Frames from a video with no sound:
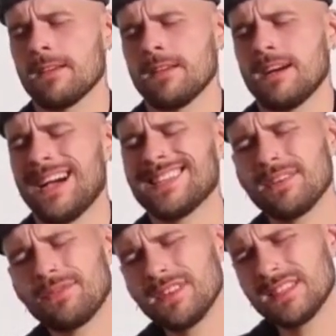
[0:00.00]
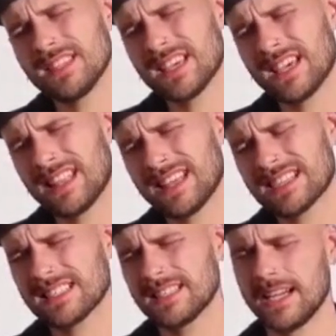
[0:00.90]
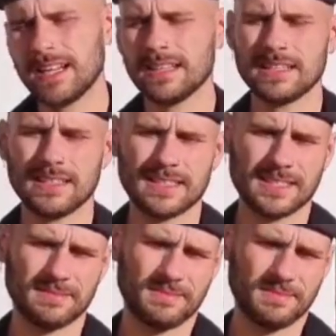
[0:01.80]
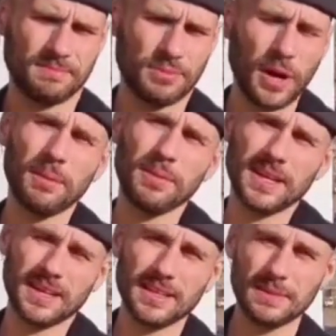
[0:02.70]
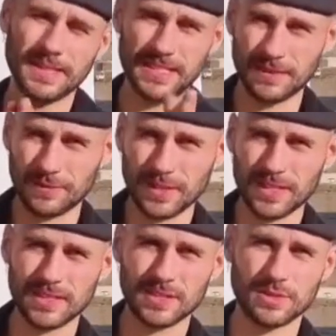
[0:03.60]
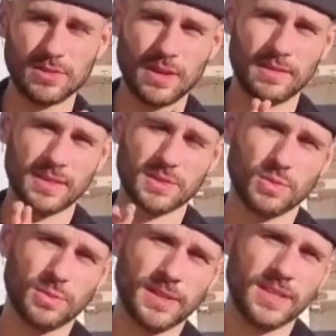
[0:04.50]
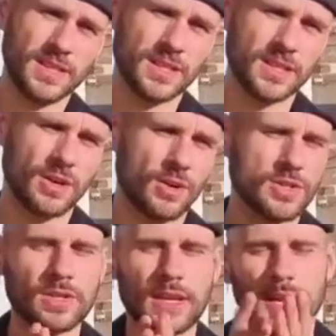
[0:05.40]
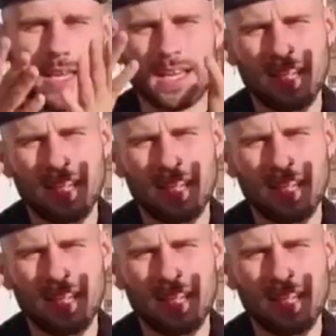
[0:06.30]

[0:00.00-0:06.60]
I definitely can understand that it's probably a little bit different to travel as a woman here, also like